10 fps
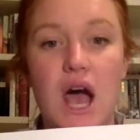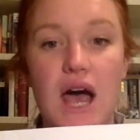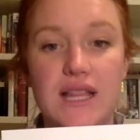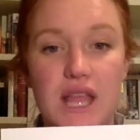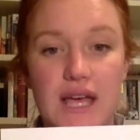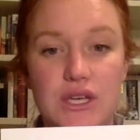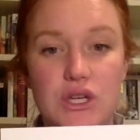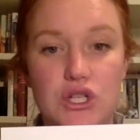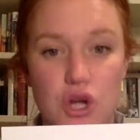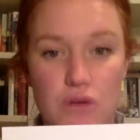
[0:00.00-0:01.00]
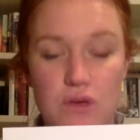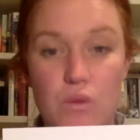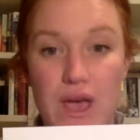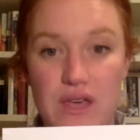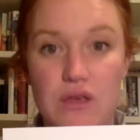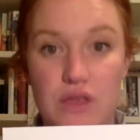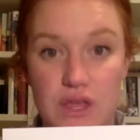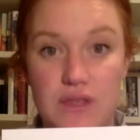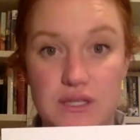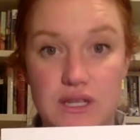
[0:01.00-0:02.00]
I'd like you to show me where you
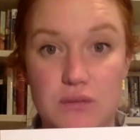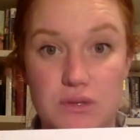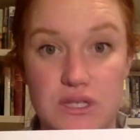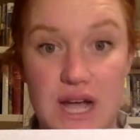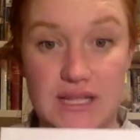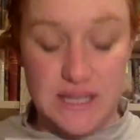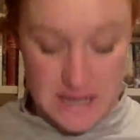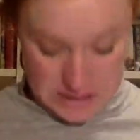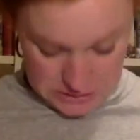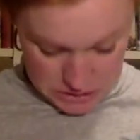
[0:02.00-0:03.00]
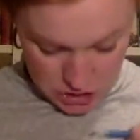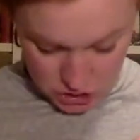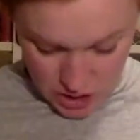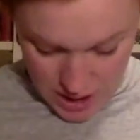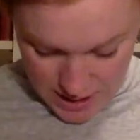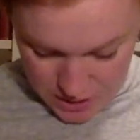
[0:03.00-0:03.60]
think the syllable starts and ends. So I